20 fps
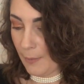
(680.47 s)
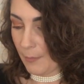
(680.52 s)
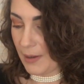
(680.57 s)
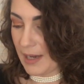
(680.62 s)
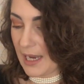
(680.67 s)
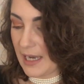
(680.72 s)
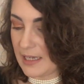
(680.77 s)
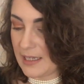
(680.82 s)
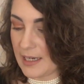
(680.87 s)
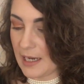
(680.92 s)
But
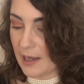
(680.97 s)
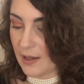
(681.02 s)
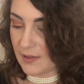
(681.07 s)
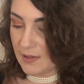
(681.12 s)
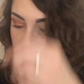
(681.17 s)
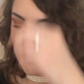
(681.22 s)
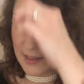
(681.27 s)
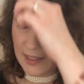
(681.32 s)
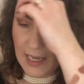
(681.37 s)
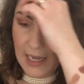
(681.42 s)
it
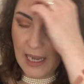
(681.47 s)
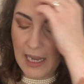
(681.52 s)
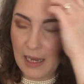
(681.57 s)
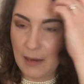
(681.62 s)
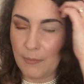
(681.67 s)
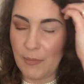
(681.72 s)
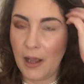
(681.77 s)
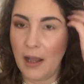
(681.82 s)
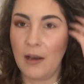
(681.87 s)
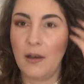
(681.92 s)
does
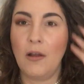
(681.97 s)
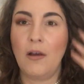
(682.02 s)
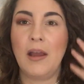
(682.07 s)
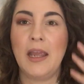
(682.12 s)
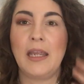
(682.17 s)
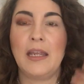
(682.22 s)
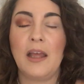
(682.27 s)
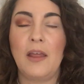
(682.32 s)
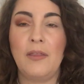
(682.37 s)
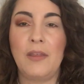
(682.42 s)
seem
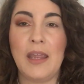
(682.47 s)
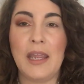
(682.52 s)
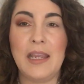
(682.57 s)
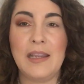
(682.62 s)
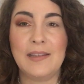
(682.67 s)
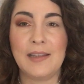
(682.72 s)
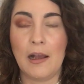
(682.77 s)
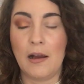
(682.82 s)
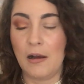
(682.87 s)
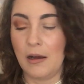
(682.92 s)
like
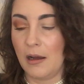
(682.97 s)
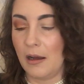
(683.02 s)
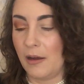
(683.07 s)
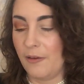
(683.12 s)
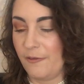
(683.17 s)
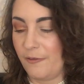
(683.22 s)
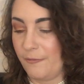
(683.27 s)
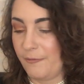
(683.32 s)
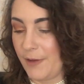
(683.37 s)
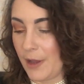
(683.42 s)
these
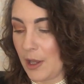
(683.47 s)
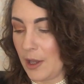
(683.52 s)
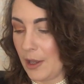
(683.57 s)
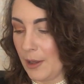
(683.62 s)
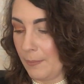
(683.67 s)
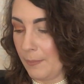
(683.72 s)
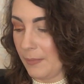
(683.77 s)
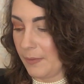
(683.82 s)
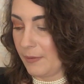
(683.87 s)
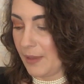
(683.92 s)
are
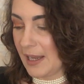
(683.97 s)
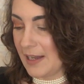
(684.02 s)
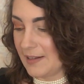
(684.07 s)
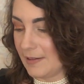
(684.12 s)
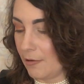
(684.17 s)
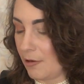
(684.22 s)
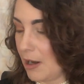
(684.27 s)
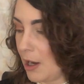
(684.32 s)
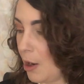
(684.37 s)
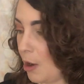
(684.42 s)
firm. These
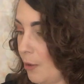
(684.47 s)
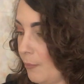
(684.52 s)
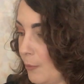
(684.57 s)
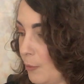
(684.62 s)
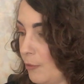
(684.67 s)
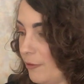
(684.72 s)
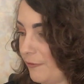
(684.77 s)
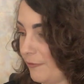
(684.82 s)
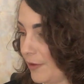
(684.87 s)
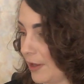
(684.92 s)
are a lot
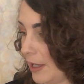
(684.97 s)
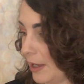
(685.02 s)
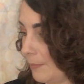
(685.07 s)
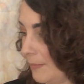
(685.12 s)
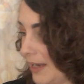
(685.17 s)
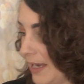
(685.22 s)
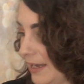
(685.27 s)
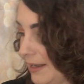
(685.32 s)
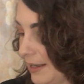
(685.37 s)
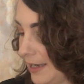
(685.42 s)
more
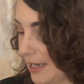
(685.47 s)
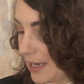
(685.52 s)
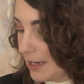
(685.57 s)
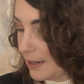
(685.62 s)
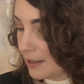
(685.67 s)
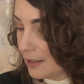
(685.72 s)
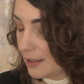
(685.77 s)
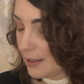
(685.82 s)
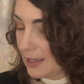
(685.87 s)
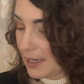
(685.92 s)
firm in
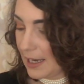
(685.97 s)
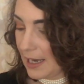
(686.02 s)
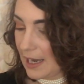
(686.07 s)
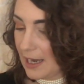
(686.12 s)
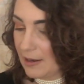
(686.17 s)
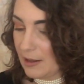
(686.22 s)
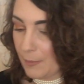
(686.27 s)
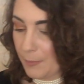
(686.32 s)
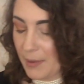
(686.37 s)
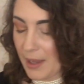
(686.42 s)

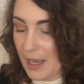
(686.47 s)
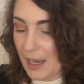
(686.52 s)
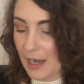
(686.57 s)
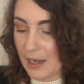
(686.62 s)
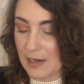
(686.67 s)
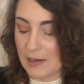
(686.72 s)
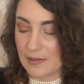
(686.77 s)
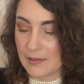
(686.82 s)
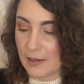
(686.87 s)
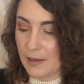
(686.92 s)
the
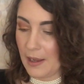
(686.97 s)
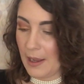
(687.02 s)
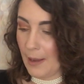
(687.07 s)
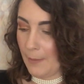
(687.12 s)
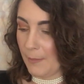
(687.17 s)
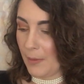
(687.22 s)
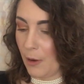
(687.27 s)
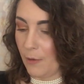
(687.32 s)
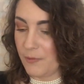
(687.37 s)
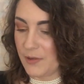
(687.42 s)
pans.
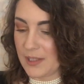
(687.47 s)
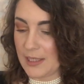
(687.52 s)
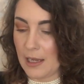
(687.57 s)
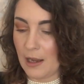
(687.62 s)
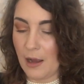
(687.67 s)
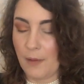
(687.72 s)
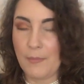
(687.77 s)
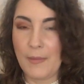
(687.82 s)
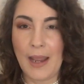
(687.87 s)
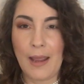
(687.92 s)
But obviously
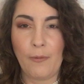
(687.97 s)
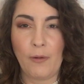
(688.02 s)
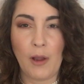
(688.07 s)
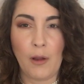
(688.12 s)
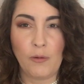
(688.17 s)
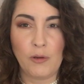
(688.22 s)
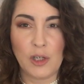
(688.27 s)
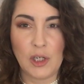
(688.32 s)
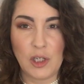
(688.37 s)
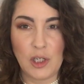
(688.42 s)
I'm now
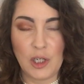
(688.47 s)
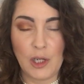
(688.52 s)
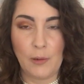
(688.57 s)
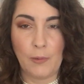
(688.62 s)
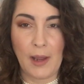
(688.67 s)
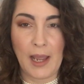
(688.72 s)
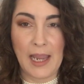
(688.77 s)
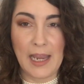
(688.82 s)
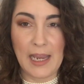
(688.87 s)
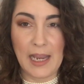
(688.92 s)
going to
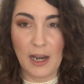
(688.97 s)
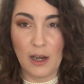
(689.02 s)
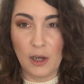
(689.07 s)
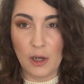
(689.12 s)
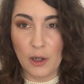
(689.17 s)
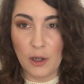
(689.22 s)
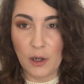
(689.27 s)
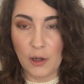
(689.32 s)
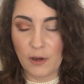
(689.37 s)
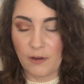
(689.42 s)
do a
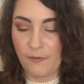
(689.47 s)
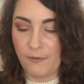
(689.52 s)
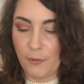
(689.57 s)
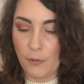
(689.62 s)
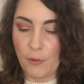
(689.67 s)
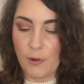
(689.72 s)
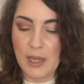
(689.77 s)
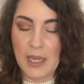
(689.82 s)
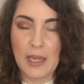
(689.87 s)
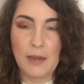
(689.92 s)
look
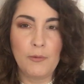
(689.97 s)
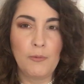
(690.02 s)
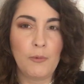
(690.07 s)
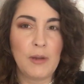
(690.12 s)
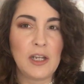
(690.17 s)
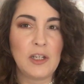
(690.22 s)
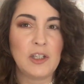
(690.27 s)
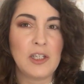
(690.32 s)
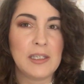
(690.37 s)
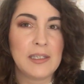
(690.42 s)
for you,
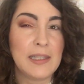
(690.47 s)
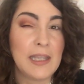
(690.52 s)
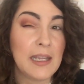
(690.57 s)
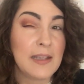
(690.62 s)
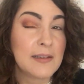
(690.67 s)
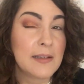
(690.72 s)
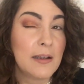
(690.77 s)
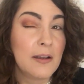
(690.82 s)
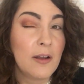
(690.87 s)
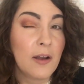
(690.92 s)
which is
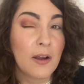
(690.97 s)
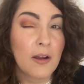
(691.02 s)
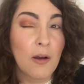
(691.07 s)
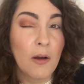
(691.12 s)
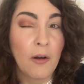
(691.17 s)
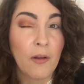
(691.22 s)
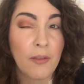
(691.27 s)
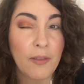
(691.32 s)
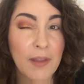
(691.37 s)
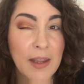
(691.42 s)
this look
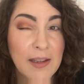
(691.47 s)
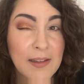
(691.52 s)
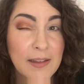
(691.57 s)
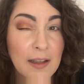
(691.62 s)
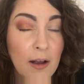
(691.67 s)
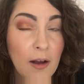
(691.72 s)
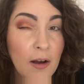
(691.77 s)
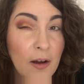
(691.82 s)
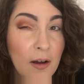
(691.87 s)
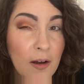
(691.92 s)
on this
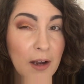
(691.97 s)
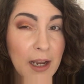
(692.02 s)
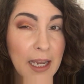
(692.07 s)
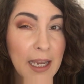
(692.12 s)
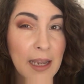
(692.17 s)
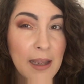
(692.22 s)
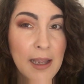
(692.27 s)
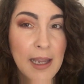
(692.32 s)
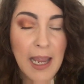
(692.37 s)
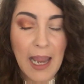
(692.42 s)
eye.